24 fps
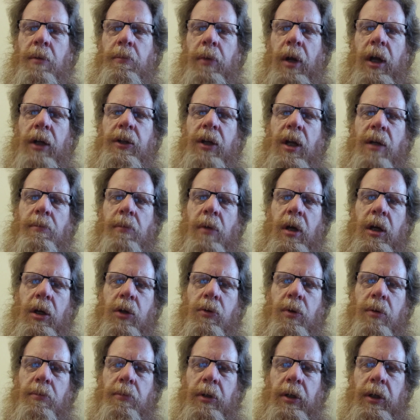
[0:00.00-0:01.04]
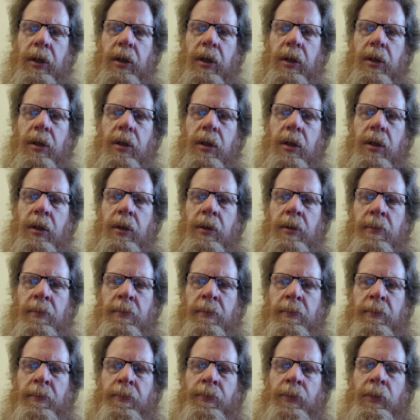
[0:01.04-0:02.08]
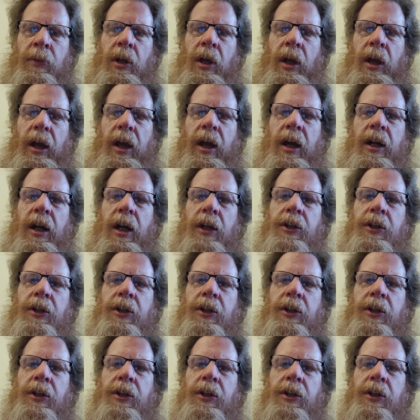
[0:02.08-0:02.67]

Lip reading: I take my equipment in, and